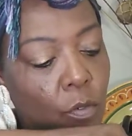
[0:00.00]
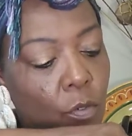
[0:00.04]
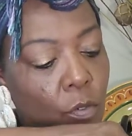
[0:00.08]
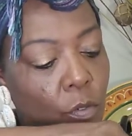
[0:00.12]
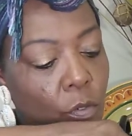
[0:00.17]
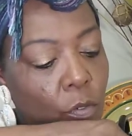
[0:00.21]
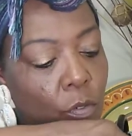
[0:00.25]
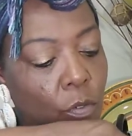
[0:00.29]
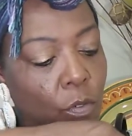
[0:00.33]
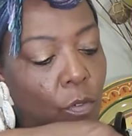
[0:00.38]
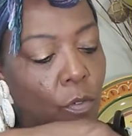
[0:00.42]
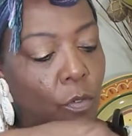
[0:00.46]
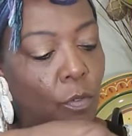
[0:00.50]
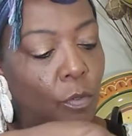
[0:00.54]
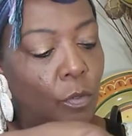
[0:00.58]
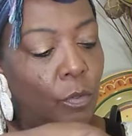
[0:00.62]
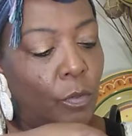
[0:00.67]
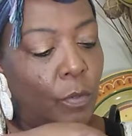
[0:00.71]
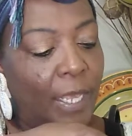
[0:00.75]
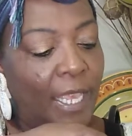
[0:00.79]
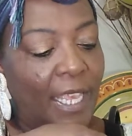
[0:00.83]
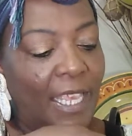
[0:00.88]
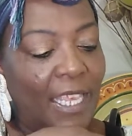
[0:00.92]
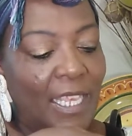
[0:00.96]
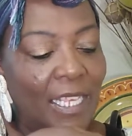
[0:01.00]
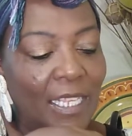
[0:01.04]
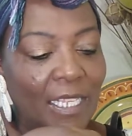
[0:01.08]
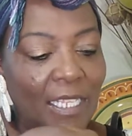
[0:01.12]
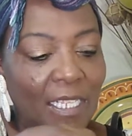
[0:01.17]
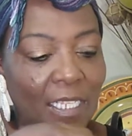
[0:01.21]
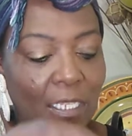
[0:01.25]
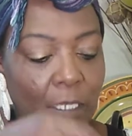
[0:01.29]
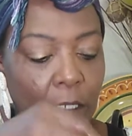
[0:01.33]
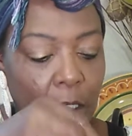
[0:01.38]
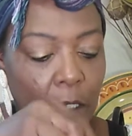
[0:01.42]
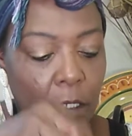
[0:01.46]
Ooh-wee.
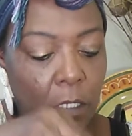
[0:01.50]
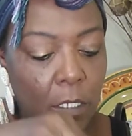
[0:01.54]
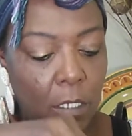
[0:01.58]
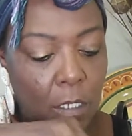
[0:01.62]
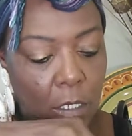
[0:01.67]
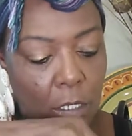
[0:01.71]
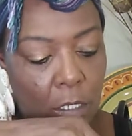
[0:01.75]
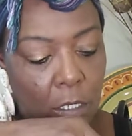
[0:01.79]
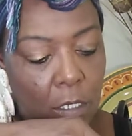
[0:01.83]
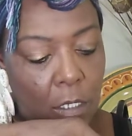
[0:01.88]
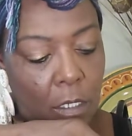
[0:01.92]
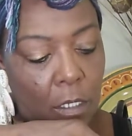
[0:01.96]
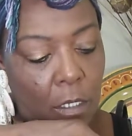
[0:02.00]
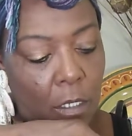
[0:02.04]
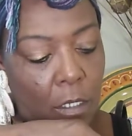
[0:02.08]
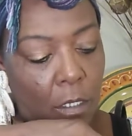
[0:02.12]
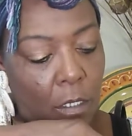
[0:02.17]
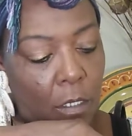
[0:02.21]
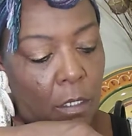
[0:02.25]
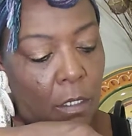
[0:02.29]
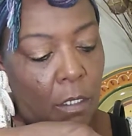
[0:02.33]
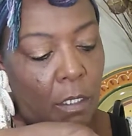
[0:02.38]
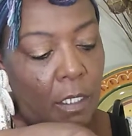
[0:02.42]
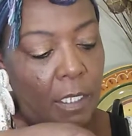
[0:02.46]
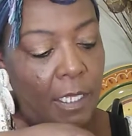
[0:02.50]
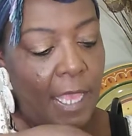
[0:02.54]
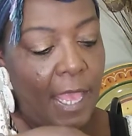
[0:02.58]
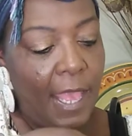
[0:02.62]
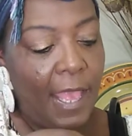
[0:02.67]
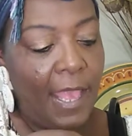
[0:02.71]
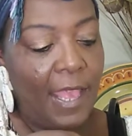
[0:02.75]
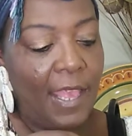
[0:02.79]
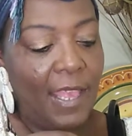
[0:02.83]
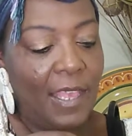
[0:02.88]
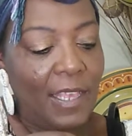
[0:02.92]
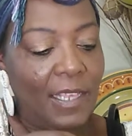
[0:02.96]

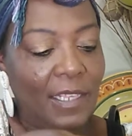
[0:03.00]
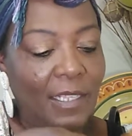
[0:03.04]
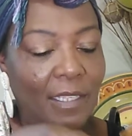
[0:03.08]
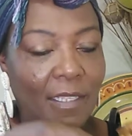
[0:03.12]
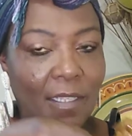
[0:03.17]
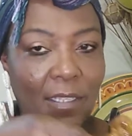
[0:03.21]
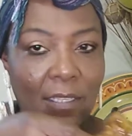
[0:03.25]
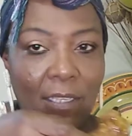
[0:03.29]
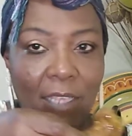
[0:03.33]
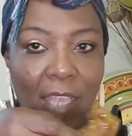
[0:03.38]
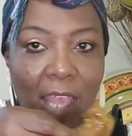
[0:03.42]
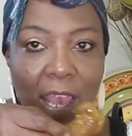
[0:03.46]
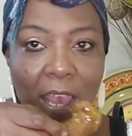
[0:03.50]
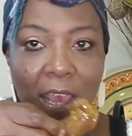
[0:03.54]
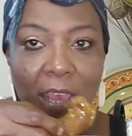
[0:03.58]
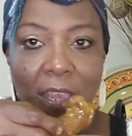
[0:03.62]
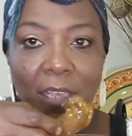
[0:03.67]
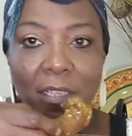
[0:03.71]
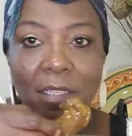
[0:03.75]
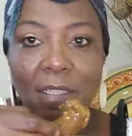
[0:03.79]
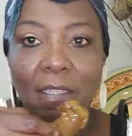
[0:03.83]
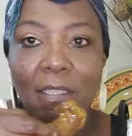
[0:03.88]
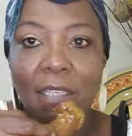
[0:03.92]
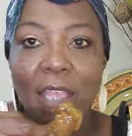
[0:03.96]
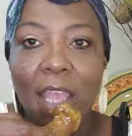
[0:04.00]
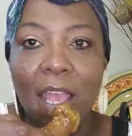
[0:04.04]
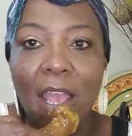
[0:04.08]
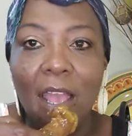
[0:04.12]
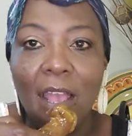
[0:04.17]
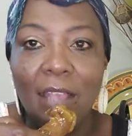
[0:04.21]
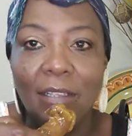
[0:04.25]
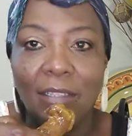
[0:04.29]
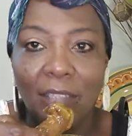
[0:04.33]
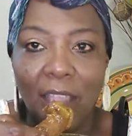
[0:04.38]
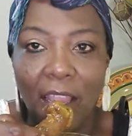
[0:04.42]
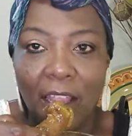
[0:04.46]
Yes, yes,
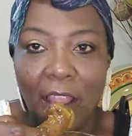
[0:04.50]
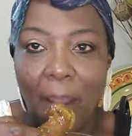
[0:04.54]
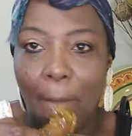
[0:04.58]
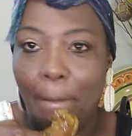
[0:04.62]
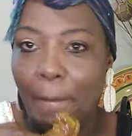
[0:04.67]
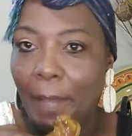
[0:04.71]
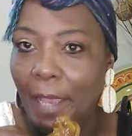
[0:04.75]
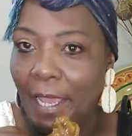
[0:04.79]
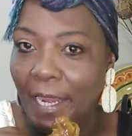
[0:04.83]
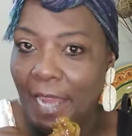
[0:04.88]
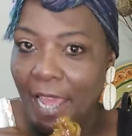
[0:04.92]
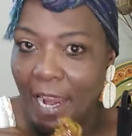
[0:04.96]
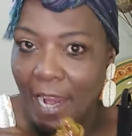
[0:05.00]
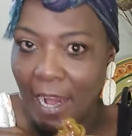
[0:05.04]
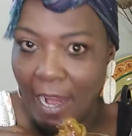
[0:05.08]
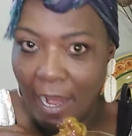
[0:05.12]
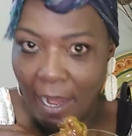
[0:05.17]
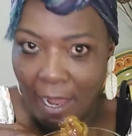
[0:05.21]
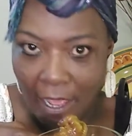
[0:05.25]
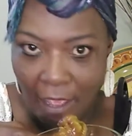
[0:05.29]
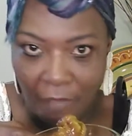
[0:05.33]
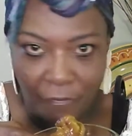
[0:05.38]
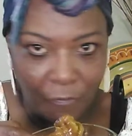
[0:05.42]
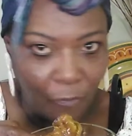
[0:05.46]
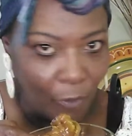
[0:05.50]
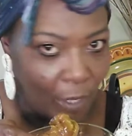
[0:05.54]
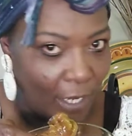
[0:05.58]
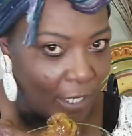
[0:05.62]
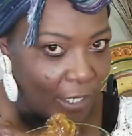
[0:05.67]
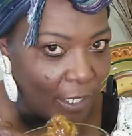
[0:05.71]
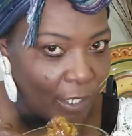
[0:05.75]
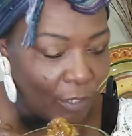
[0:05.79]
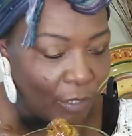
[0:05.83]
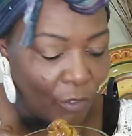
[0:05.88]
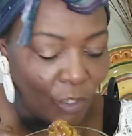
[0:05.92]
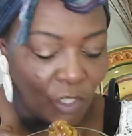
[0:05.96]
yes. Take a bite out of life, why
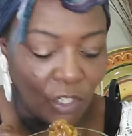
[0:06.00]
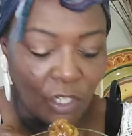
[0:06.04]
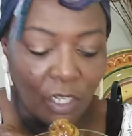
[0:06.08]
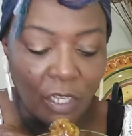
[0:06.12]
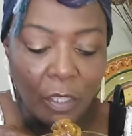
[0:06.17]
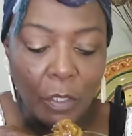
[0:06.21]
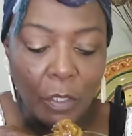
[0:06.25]
don't you?